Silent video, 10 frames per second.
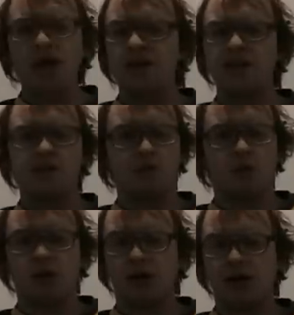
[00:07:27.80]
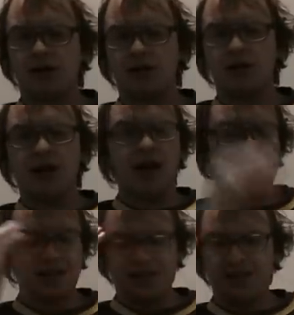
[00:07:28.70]
idea why. I
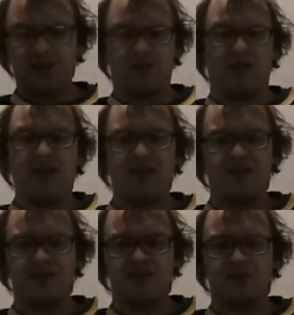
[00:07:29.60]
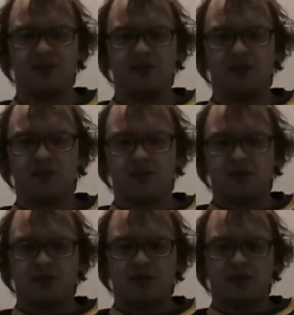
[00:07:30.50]
can't get in their heads.
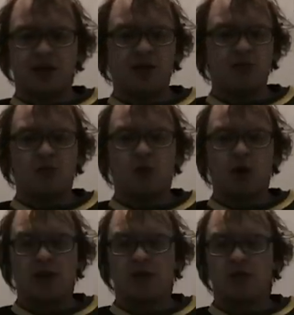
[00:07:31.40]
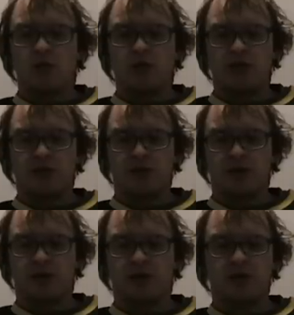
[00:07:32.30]
I don't know why they don't want to dump it
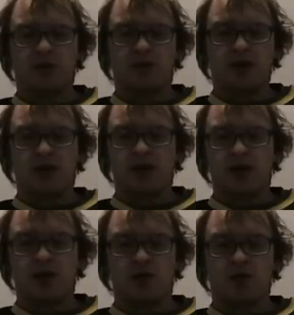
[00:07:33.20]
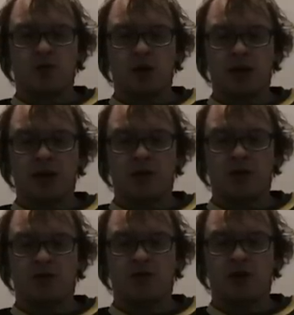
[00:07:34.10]
in. I don't know why they
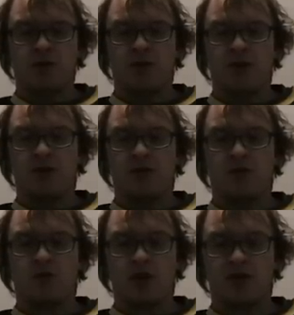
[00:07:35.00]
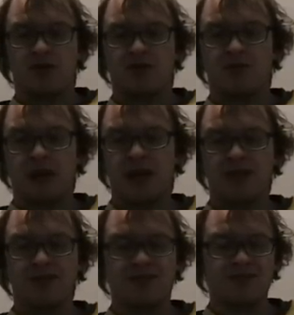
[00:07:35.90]
want to try and make cross ice
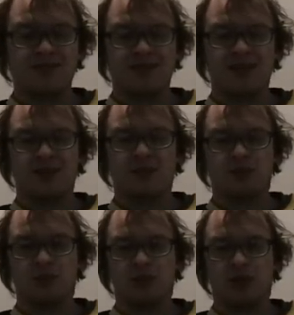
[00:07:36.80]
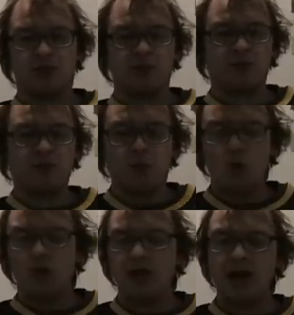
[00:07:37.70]
passes inside the blue line with
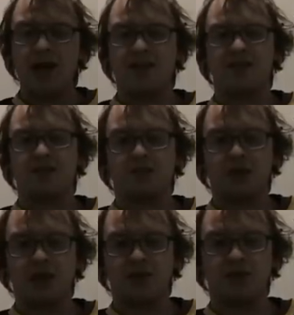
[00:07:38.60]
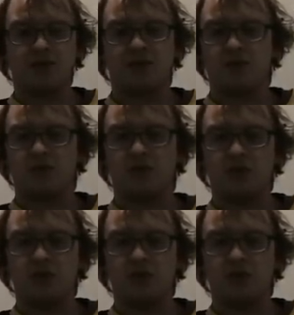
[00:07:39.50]
four guys in the flyer zone.